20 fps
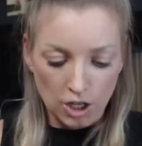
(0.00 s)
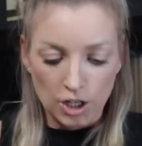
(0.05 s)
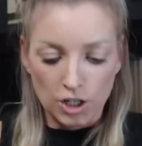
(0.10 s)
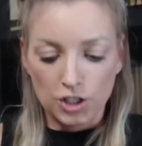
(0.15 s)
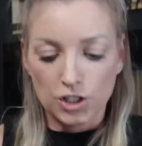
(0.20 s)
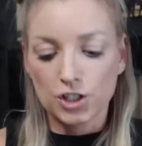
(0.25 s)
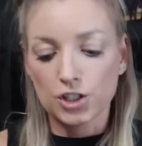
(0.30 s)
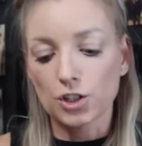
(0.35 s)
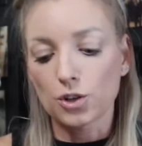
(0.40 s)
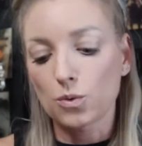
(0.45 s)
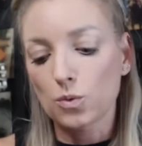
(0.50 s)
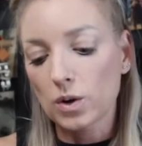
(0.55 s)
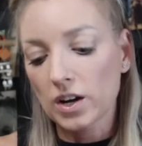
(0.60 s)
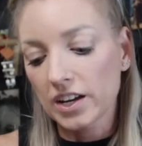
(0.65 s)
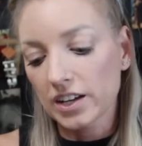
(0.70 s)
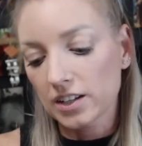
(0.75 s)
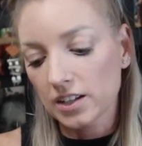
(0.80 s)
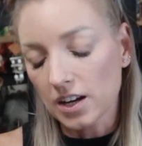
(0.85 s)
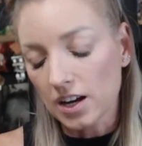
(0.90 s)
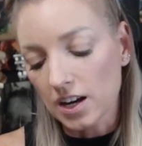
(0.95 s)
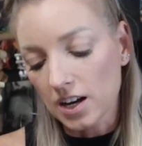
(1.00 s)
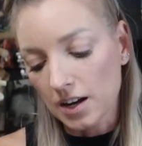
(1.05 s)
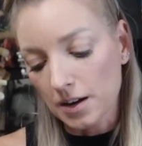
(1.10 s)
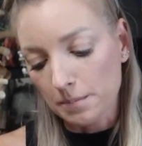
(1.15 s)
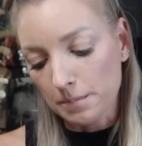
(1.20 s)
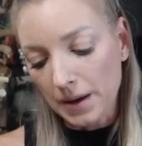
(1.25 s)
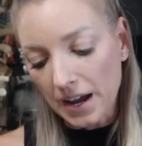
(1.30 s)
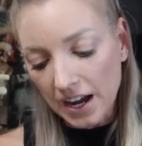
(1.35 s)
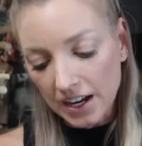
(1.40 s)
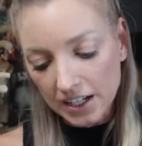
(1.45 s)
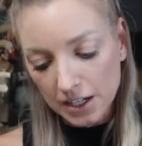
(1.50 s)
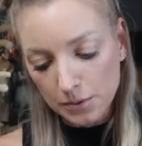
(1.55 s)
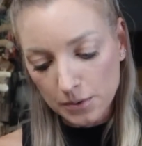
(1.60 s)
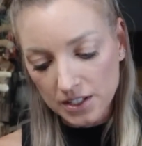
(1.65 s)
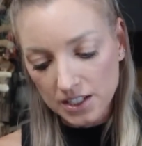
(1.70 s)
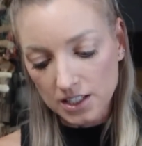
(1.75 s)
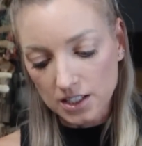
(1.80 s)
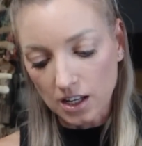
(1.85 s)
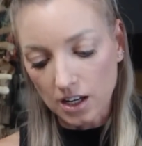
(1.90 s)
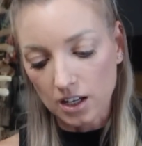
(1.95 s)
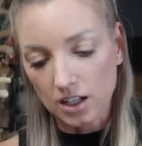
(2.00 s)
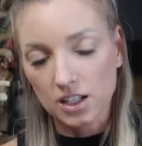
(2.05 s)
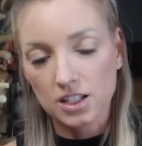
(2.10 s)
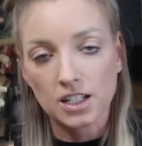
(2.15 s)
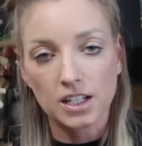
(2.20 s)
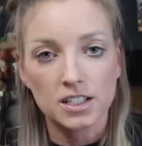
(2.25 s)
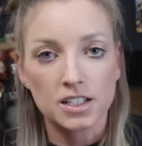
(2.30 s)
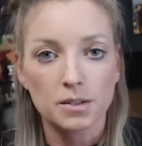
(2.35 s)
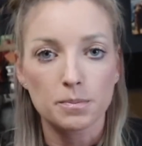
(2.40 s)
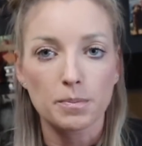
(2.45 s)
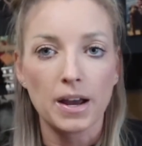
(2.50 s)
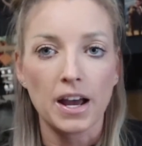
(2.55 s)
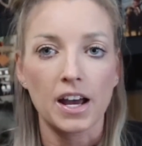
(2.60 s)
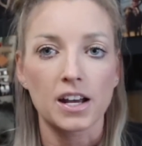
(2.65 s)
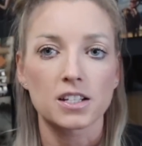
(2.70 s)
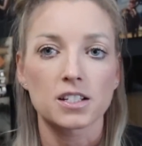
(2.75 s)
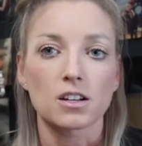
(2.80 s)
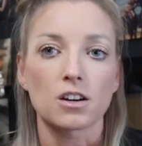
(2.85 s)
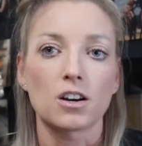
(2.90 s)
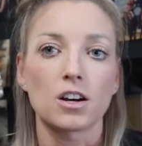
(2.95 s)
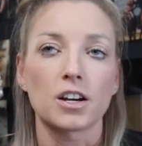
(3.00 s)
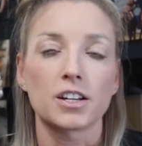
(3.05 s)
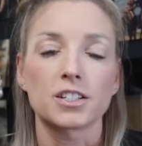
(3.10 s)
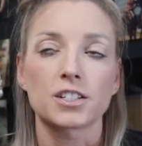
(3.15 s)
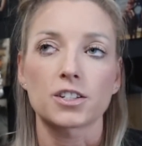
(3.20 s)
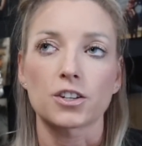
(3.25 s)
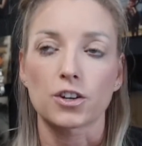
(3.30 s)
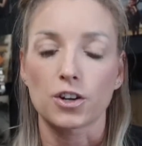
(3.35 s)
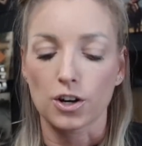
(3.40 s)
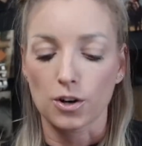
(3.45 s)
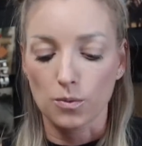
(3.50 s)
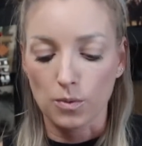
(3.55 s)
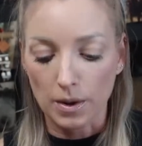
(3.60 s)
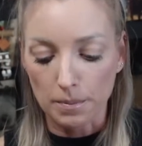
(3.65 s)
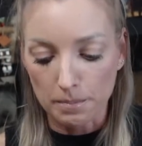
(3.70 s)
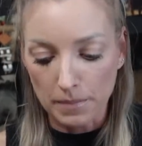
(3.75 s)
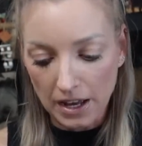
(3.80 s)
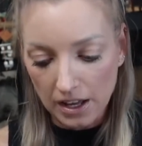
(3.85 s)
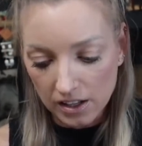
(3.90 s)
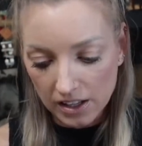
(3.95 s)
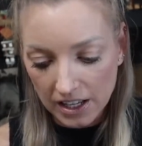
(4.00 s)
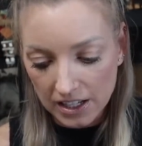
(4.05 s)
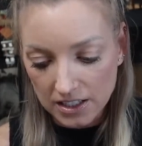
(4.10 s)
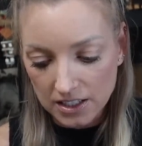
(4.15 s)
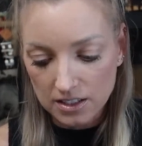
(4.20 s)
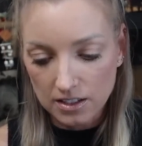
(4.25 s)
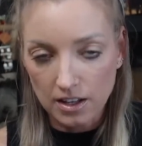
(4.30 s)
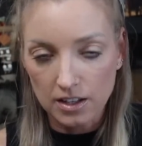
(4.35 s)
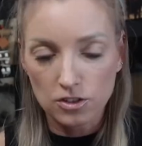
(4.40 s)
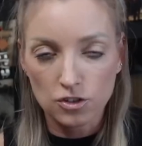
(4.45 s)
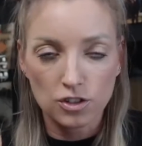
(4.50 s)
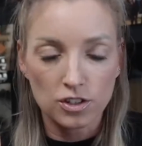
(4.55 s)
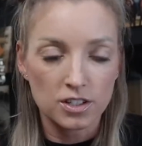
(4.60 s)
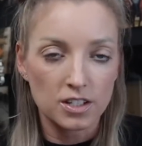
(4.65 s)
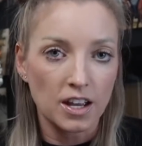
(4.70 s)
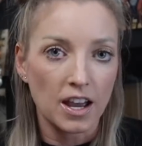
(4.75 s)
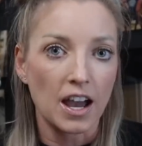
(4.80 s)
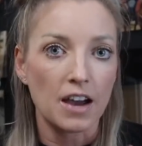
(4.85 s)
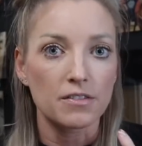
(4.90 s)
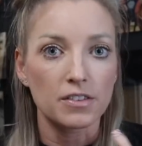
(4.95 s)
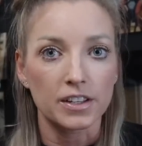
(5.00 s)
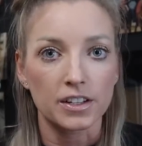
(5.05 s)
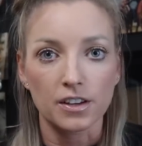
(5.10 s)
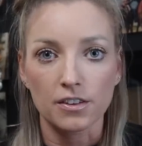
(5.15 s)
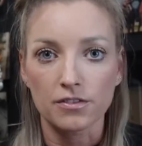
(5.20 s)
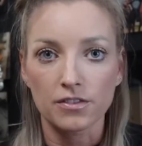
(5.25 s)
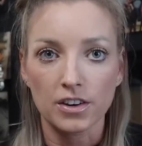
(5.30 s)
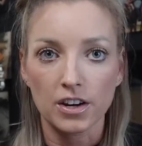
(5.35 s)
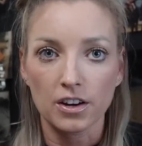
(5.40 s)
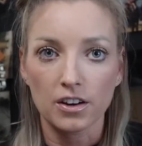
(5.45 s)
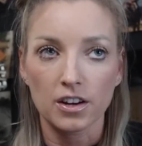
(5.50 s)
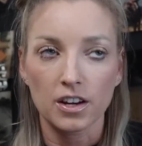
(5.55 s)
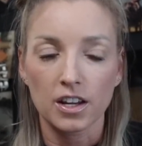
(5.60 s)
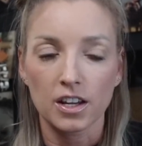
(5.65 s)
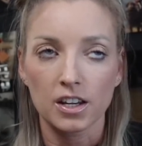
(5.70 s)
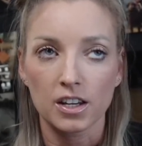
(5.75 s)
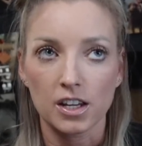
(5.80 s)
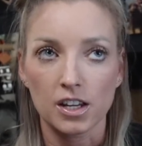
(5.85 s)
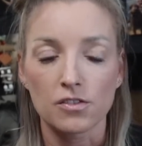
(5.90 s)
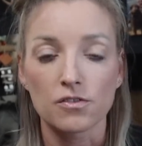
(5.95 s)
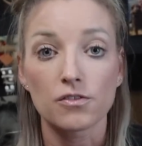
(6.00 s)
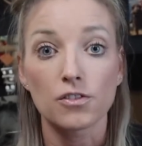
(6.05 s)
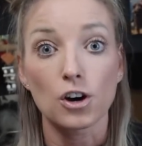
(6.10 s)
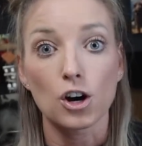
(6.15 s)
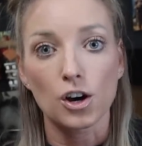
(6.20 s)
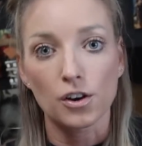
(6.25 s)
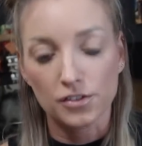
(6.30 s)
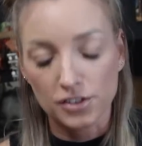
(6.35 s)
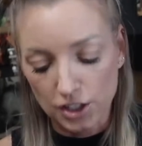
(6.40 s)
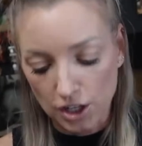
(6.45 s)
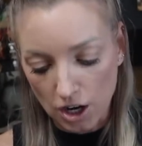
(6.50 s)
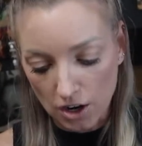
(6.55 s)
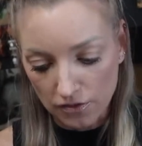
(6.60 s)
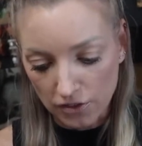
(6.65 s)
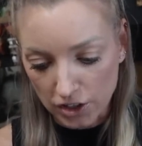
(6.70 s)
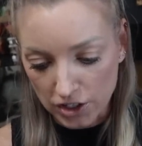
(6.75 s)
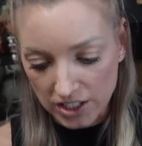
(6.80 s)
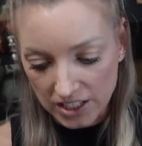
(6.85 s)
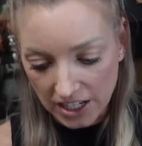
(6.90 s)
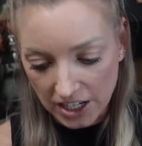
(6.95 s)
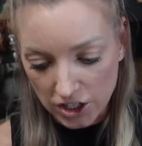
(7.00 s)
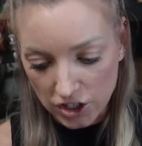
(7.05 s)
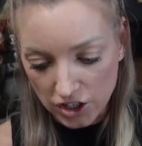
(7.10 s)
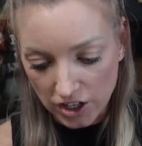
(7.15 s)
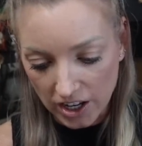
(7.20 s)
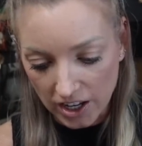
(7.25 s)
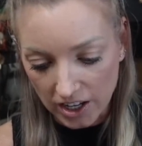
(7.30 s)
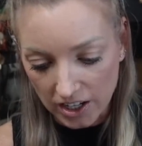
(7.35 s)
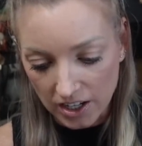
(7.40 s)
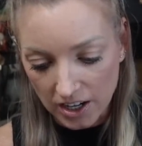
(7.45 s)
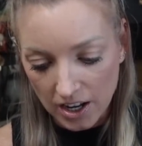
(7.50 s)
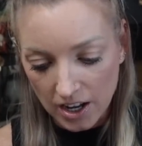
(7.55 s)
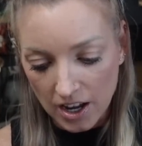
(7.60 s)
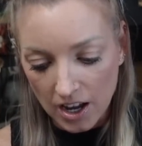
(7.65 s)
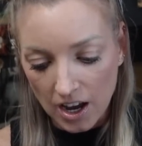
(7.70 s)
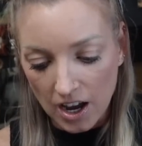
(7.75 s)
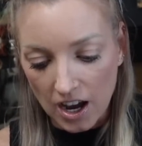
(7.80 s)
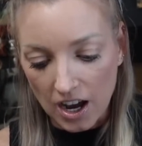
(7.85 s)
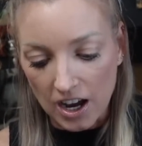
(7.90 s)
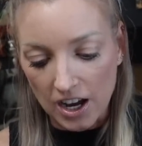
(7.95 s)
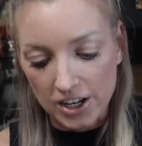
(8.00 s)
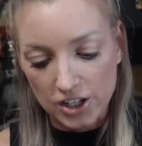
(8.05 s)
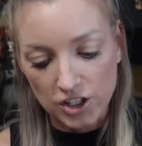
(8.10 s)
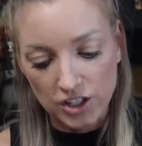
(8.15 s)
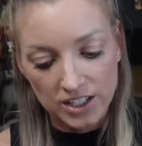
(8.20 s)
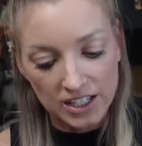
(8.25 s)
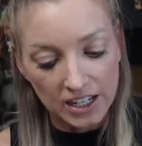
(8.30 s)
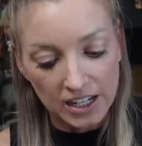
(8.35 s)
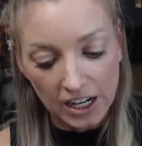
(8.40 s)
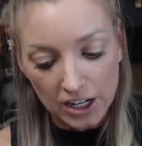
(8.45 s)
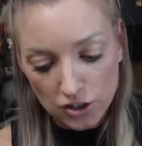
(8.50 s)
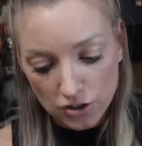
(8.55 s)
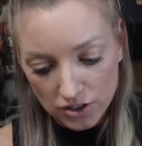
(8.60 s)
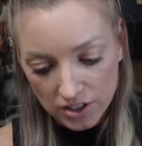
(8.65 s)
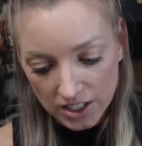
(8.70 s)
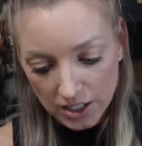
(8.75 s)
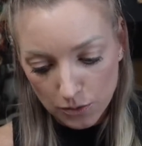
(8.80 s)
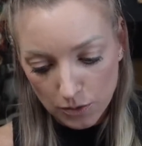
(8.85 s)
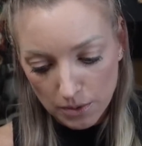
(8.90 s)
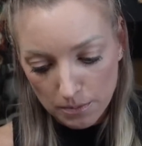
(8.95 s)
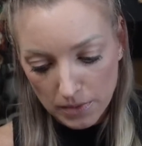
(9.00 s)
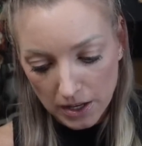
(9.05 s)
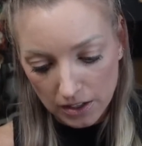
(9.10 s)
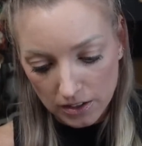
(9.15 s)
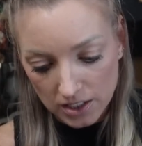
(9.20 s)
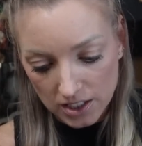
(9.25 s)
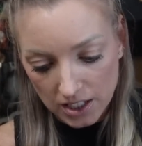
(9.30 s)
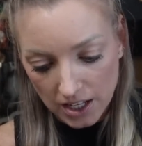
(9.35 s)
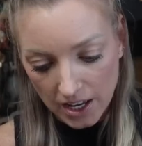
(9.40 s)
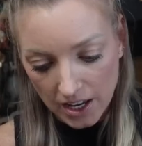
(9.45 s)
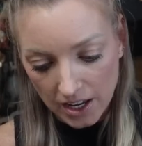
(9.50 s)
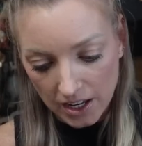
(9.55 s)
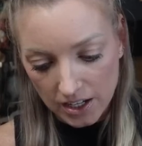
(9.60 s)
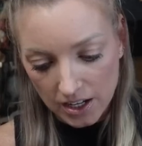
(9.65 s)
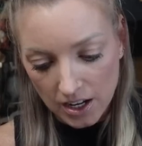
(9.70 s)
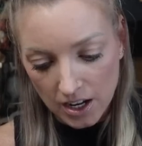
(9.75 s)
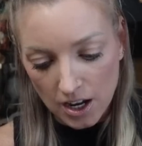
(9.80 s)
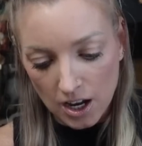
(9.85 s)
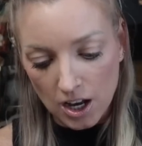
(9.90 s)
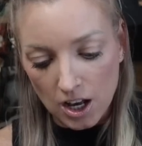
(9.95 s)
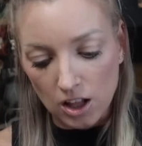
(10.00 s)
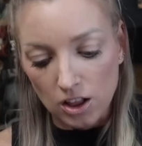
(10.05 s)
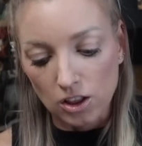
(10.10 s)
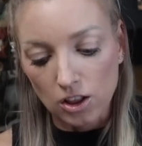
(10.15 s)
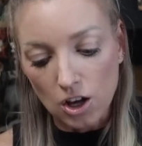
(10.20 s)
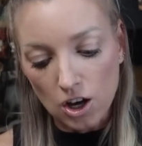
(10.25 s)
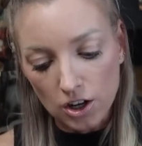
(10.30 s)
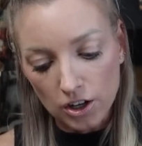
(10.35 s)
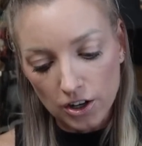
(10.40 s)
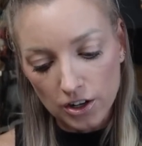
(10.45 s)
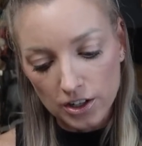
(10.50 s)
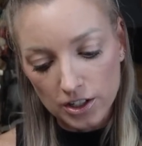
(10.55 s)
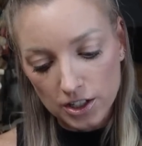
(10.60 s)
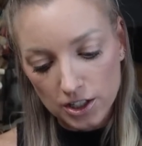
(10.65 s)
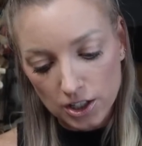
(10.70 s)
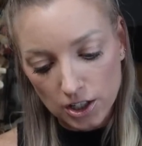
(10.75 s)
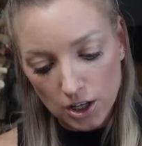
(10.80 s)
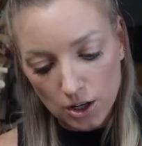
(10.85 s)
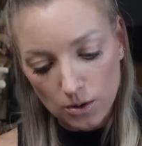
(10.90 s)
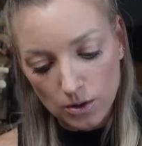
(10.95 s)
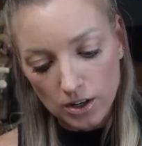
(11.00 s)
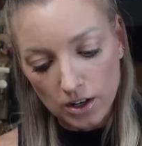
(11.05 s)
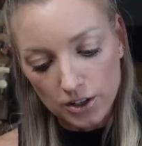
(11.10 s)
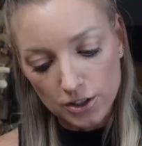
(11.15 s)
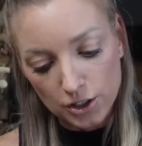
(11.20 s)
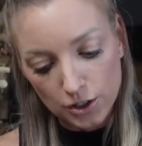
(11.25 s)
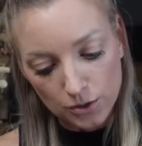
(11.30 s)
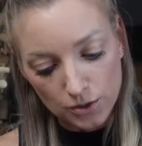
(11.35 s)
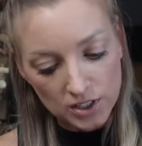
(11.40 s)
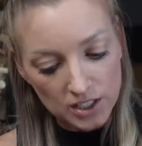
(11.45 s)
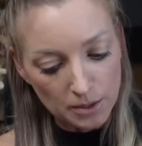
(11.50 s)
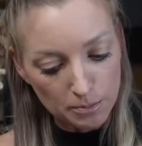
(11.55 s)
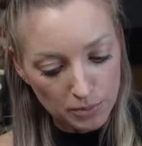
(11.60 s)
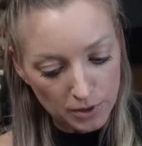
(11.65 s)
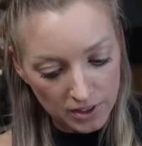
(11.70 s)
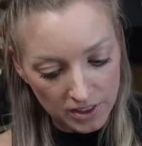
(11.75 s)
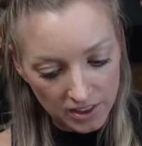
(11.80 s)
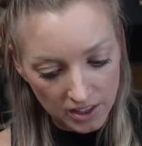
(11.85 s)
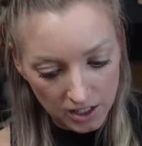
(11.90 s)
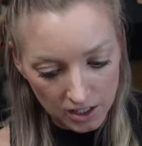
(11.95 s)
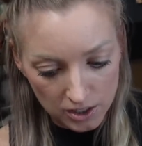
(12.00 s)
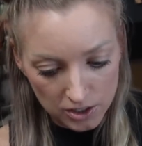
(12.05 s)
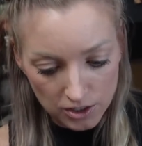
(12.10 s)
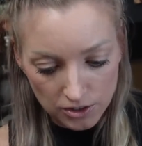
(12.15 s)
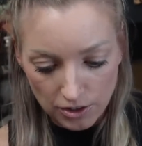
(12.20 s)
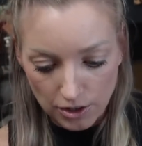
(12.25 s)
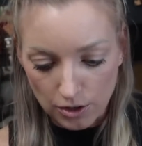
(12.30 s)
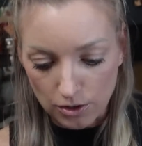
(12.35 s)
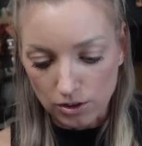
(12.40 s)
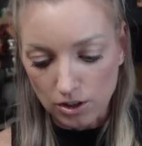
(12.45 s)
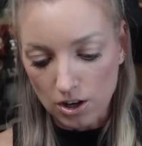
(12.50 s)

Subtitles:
So what Patty was saying, because I did pass on to her what Mel had said just to have like a very involved conversation. She said, interesting what Mel said. Longer and slower are 2 separate things, though.